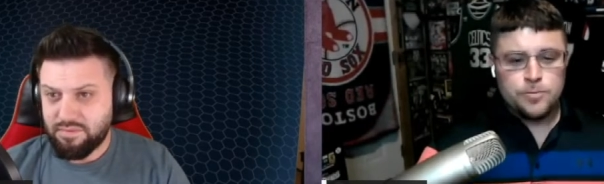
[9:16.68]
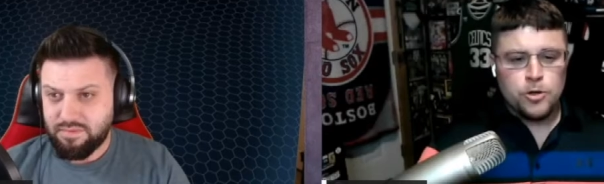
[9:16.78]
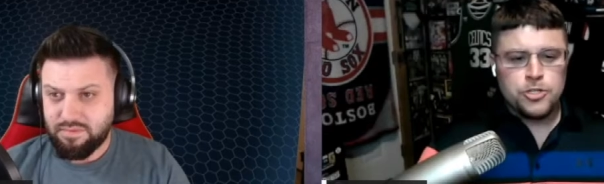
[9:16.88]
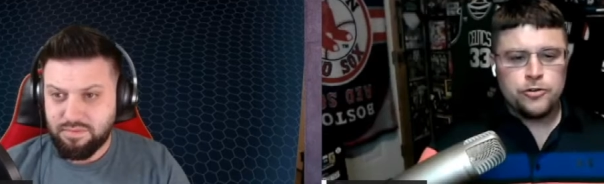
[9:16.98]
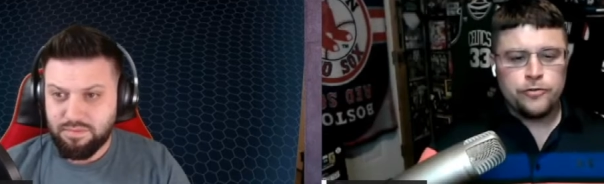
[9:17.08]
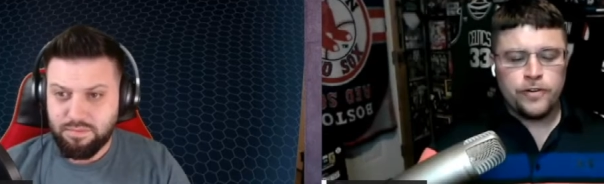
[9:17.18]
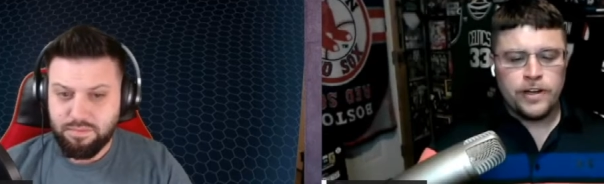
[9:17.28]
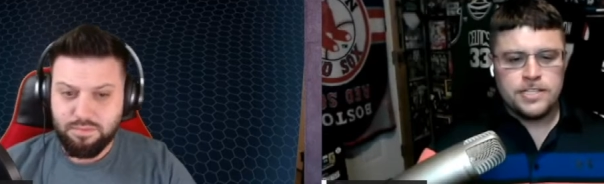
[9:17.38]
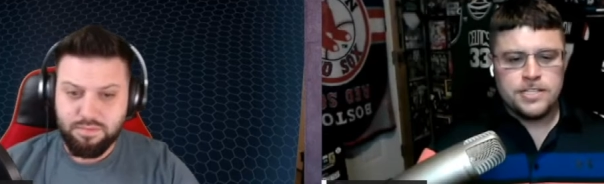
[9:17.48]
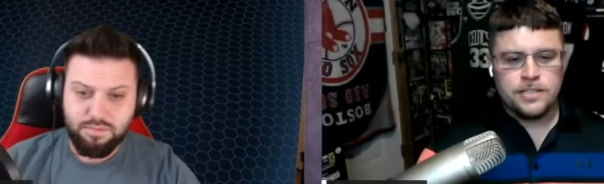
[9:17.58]
Speaker 1: His most two
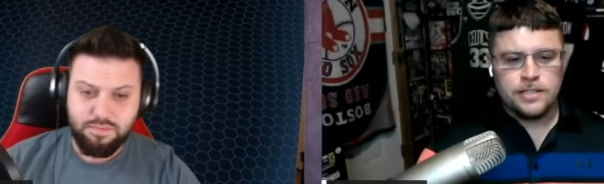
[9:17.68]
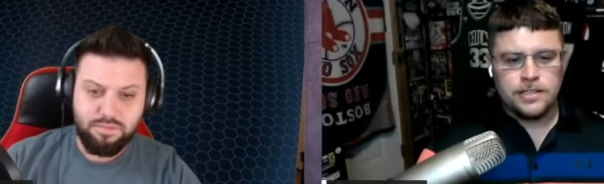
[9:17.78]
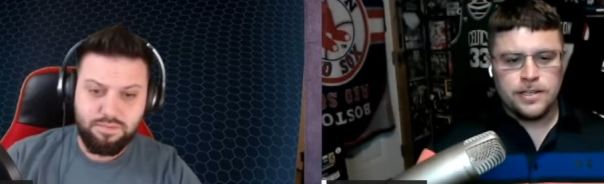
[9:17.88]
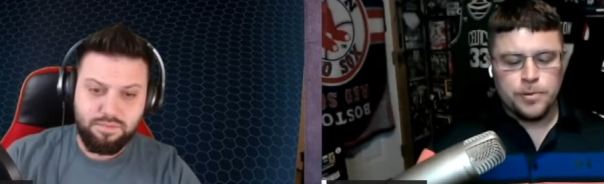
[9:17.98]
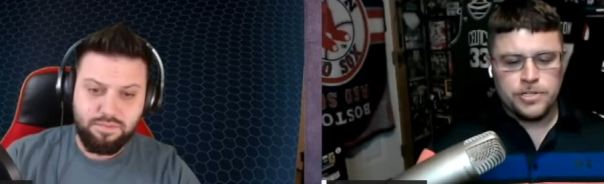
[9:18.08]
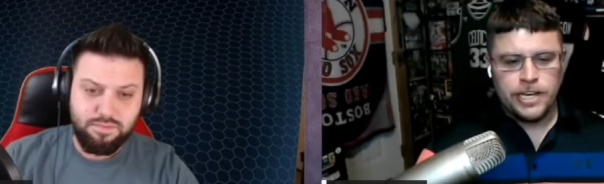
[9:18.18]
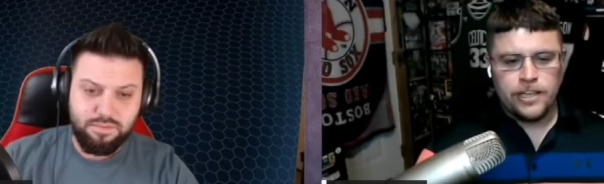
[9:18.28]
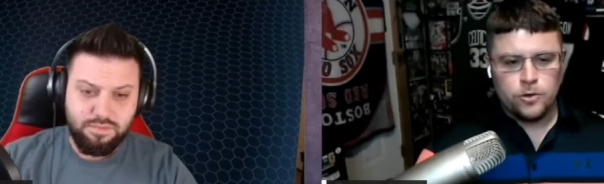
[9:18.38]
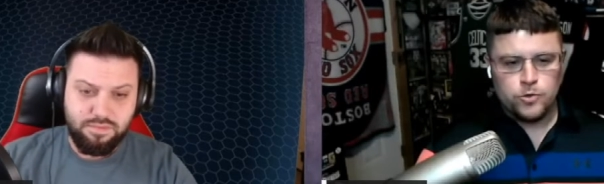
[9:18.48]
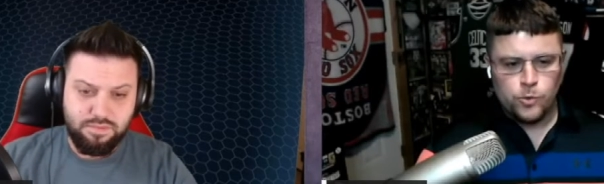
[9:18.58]
fights, uh, in
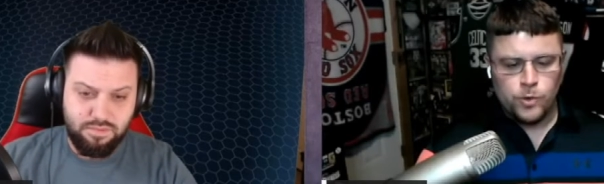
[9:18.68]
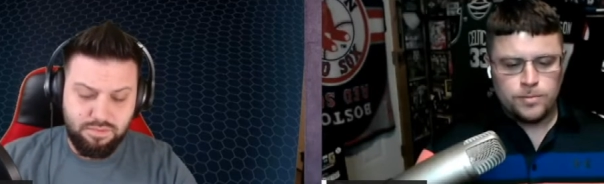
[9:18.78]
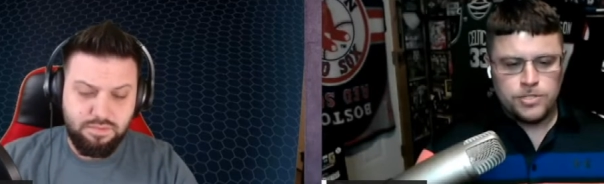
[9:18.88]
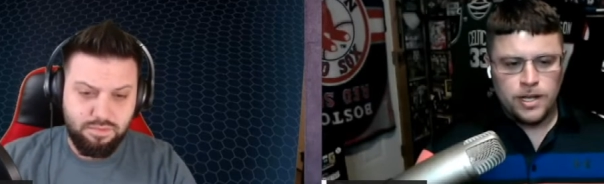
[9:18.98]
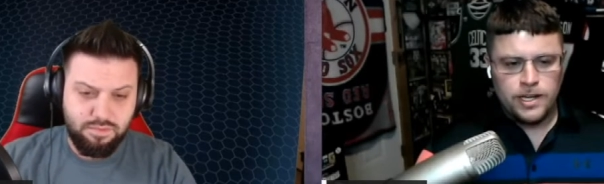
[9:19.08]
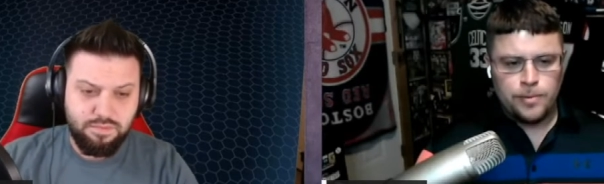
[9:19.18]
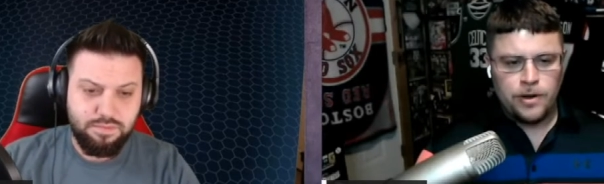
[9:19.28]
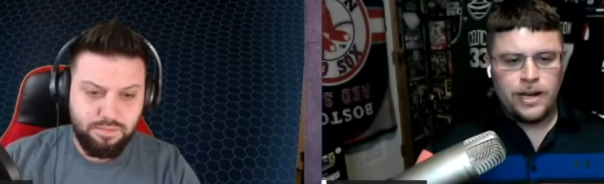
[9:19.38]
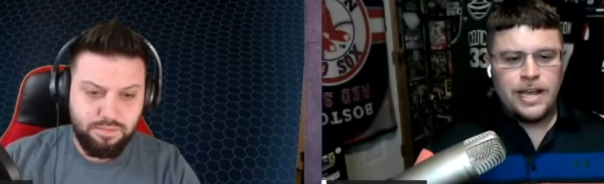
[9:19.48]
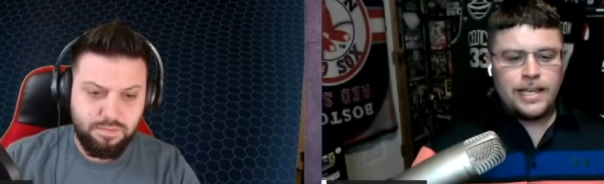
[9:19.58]
particular, is what I'm talking
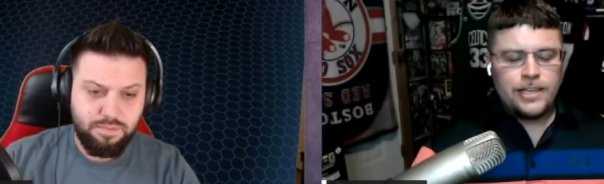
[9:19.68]
about.